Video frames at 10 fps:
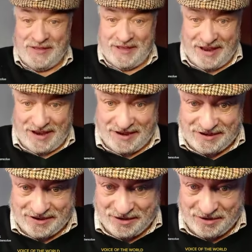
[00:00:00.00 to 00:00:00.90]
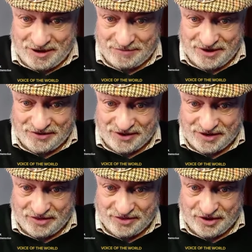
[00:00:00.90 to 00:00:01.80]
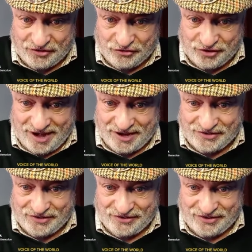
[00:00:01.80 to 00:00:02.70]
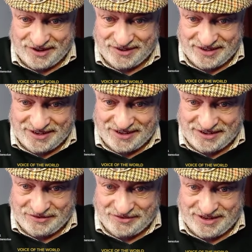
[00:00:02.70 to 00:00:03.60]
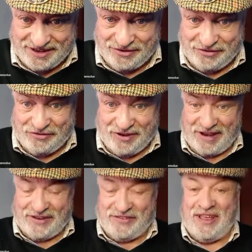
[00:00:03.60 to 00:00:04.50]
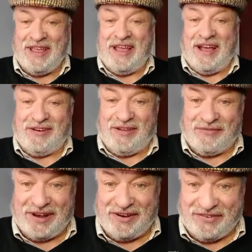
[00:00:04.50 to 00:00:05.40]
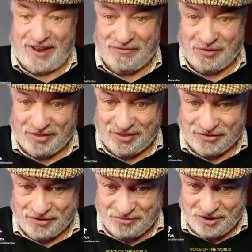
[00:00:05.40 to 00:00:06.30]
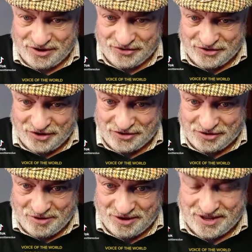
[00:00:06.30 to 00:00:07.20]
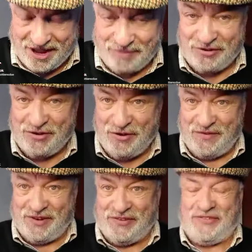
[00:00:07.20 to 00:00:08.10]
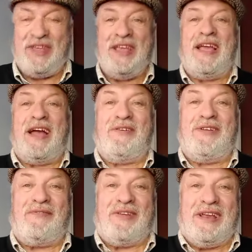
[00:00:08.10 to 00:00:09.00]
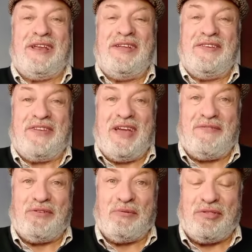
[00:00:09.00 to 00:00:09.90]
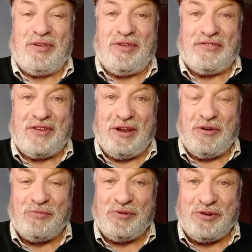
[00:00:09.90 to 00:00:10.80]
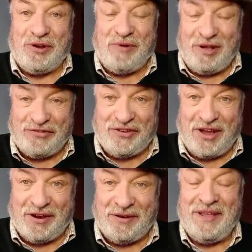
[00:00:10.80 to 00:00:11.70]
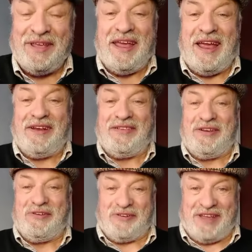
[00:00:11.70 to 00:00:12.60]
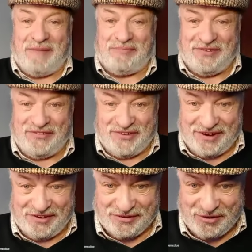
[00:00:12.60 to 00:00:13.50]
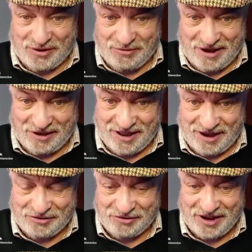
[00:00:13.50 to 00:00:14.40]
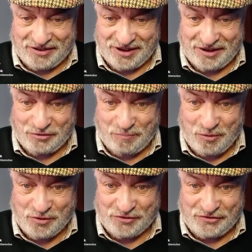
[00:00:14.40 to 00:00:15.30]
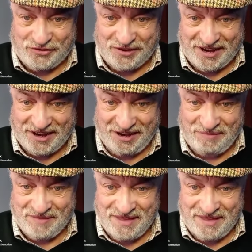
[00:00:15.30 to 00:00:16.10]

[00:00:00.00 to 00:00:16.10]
Uh, you know, amazing. There's Treggs saying dinky do, dinky do, Treggs. How lovely to have you with us. Good morning, Scotty. Good morning, Captain Hovis. How lovely to have you with us. I hope you're doing well, sir, and that your captaincy is going well. Are you getting into port today?